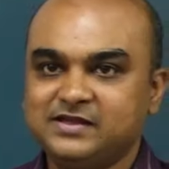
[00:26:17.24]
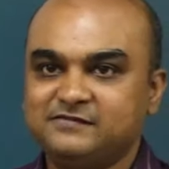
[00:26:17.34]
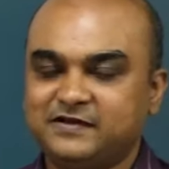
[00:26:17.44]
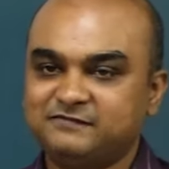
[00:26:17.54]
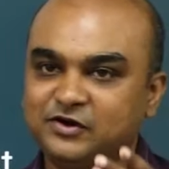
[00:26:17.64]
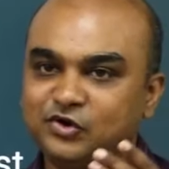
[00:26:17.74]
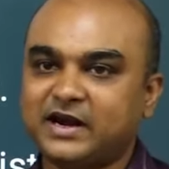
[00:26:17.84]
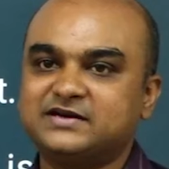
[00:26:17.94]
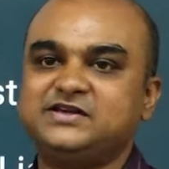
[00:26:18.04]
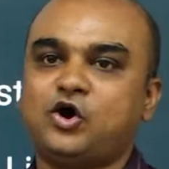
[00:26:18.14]
When we look
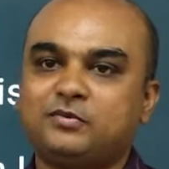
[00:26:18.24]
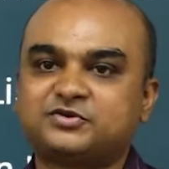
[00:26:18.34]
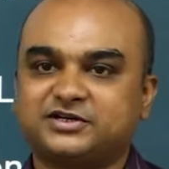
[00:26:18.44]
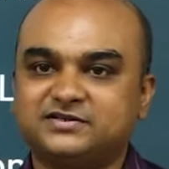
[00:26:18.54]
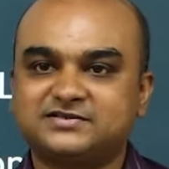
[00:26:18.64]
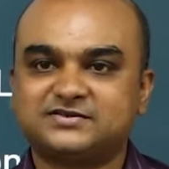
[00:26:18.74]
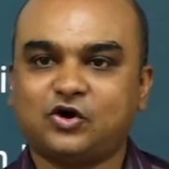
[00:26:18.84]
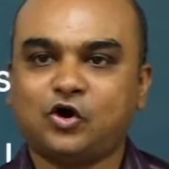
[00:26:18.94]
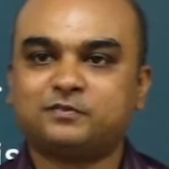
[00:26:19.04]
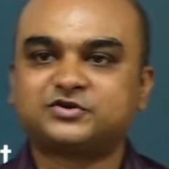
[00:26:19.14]
at the options,
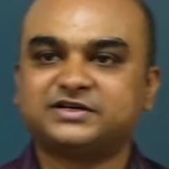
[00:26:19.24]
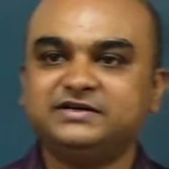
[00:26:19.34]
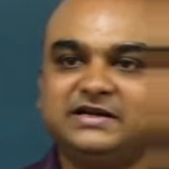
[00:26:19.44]
option